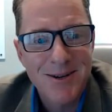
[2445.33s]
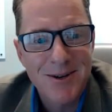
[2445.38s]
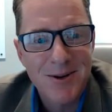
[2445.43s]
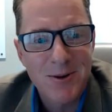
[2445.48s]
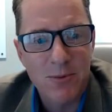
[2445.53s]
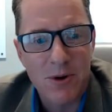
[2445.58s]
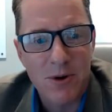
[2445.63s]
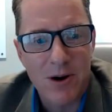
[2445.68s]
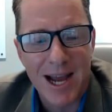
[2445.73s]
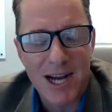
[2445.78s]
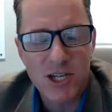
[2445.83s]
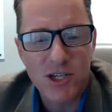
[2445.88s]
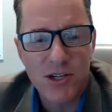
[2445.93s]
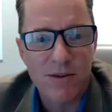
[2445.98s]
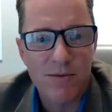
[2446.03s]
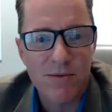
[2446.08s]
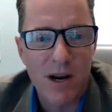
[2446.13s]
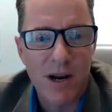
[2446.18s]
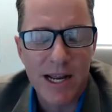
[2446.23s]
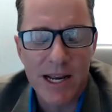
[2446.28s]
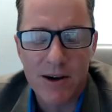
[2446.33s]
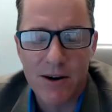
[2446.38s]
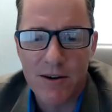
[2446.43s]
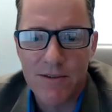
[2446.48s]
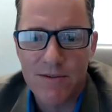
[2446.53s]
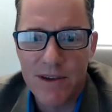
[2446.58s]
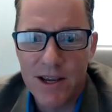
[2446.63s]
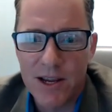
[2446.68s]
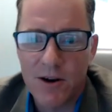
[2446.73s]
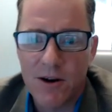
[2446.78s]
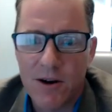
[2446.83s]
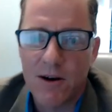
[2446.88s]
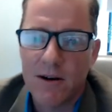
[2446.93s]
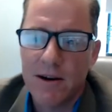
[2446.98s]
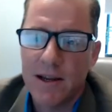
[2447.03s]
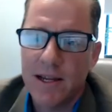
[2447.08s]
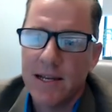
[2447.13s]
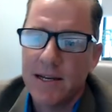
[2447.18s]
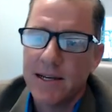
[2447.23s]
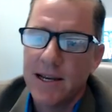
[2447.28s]
We're actually running our VR
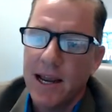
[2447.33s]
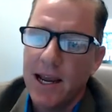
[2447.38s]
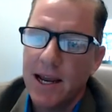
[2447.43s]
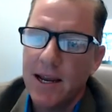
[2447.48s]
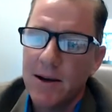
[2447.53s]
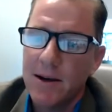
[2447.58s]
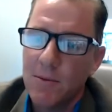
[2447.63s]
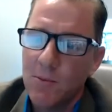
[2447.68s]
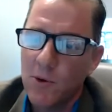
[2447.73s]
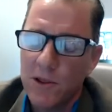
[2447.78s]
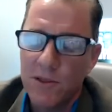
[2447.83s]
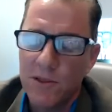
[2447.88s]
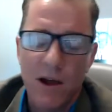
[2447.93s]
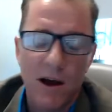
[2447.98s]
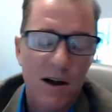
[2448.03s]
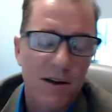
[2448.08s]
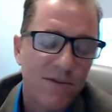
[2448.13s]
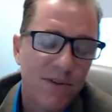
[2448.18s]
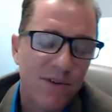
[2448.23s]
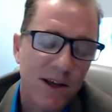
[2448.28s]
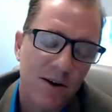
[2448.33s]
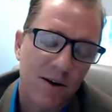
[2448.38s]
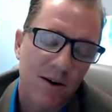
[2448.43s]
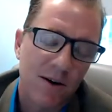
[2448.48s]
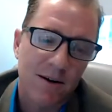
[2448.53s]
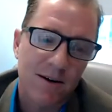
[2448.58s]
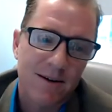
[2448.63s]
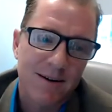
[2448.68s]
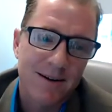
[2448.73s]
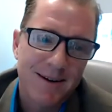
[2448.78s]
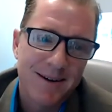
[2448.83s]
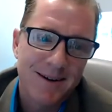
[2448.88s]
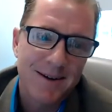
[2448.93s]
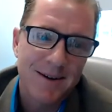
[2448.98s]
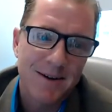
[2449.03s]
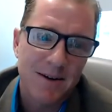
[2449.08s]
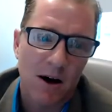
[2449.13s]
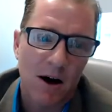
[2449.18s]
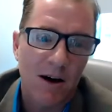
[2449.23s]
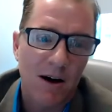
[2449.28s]
in tandem with non-VR
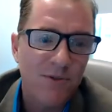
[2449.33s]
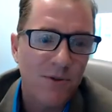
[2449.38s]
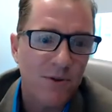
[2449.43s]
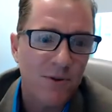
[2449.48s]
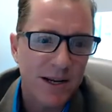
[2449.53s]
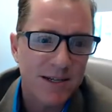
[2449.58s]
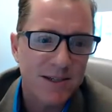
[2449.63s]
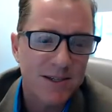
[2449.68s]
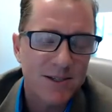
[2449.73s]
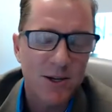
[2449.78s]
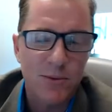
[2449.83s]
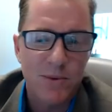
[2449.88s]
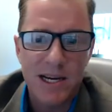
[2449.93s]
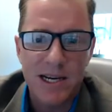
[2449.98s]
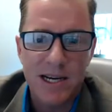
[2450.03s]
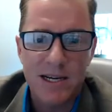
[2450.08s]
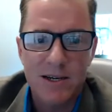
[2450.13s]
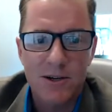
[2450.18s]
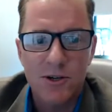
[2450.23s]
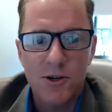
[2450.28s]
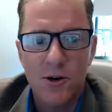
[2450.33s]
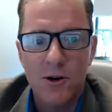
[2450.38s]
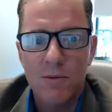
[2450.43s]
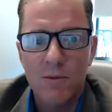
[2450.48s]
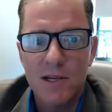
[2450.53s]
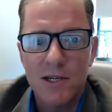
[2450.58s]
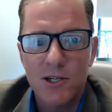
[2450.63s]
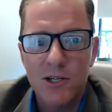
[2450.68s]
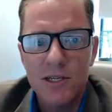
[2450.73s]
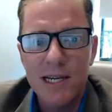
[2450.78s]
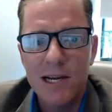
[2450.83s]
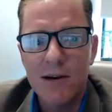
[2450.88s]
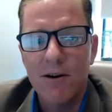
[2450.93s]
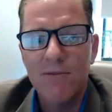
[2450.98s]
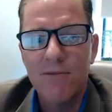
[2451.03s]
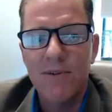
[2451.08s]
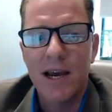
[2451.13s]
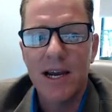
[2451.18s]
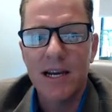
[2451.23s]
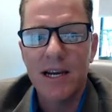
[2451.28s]
offerings, so we can determine just how
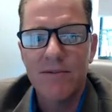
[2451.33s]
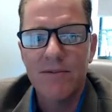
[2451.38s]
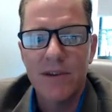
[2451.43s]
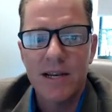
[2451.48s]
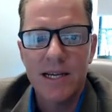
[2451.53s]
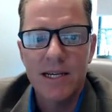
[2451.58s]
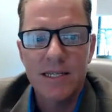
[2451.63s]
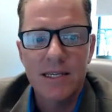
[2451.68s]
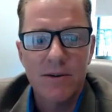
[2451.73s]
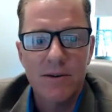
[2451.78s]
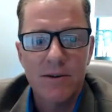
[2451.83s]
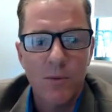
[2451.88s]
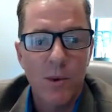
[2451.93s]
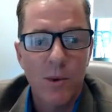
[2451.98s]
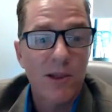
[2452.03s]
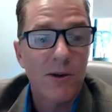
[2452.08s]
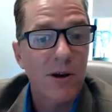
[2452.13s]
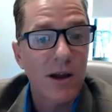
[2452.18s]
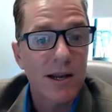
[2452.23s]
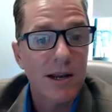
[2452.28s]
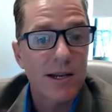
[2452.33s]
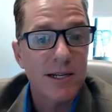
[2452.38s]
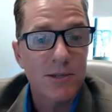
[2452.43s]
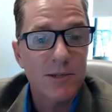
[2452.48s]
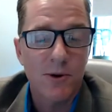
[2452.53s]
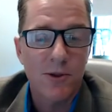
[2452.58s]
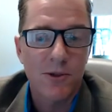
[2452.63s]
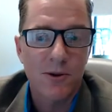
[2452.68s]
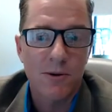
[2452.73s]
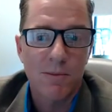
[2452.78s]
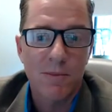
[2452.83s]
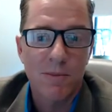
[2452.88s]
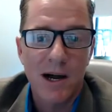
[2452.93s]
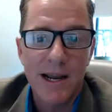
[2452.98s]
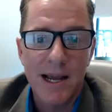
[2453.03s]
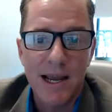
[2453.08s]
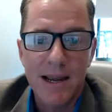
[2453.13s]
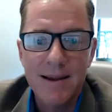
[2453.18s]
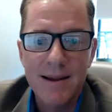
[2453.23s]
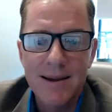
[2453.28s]
effective it is and whether or not it's worth your money.